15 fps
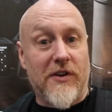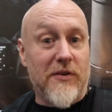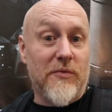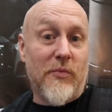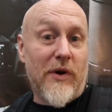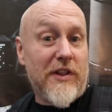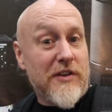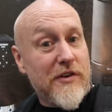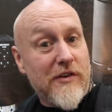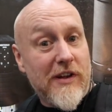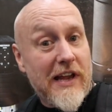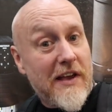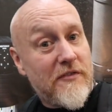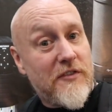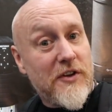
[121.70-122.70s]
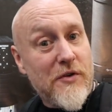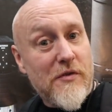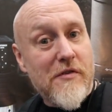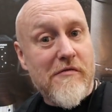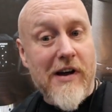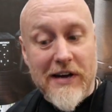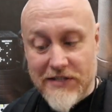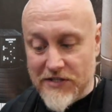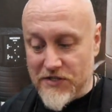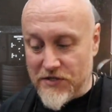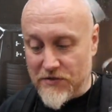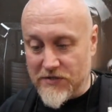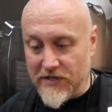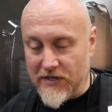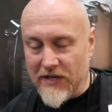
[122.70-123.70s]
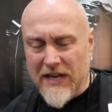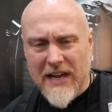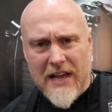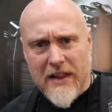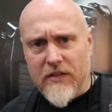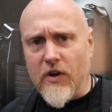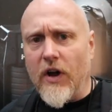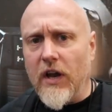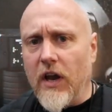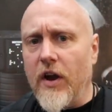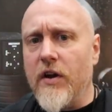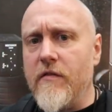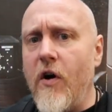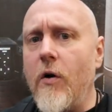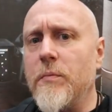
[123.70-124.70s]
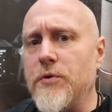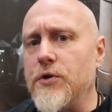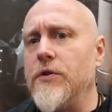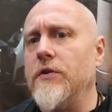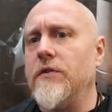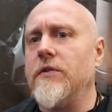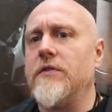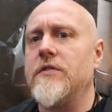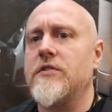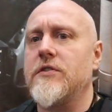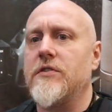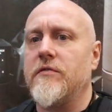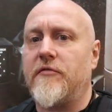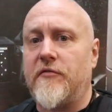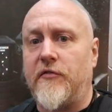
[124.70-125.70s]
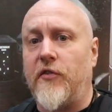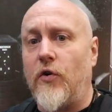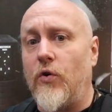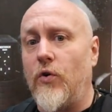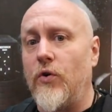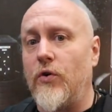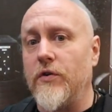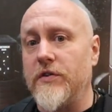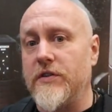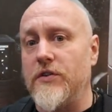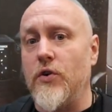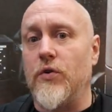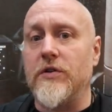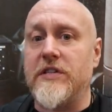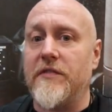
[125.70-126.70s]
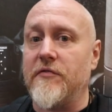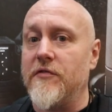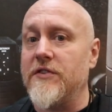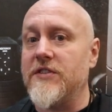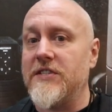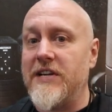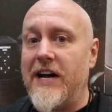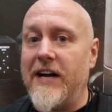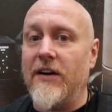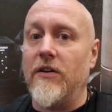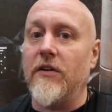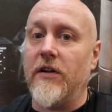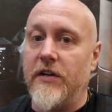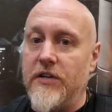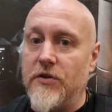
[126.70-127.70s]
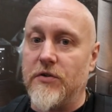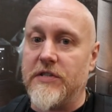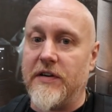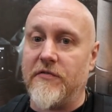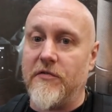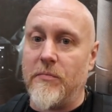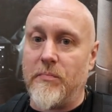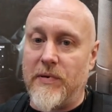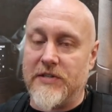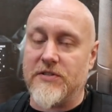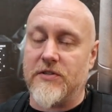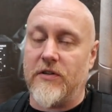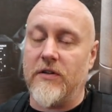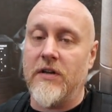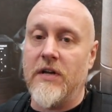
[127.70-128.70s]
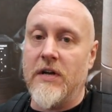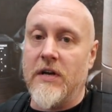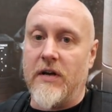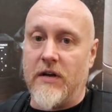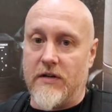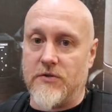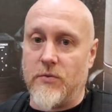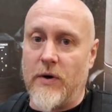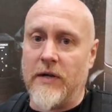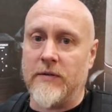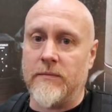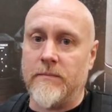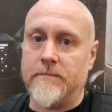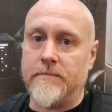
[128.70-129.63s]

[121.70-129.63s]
on whether you're a lefty or a righty shooter. You've got a lot of options for your different style and your different pistol as well.